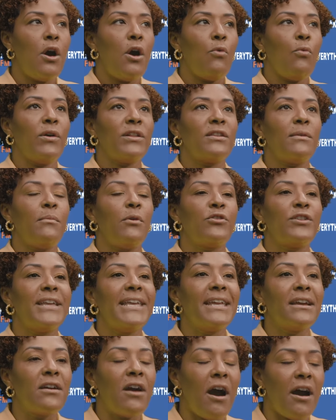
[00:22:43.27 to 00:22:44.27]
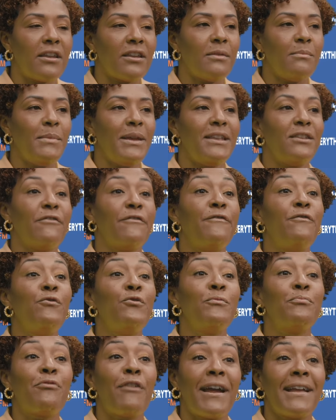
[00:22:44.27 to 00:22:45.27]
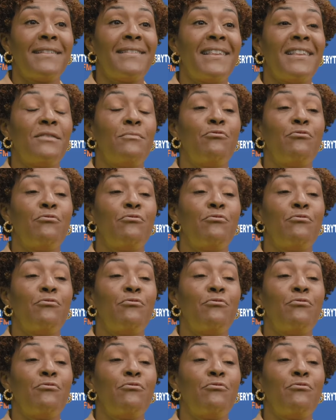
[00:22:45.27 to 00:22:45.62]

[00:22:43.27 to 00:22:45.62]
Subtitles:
What about the economy, the food prices,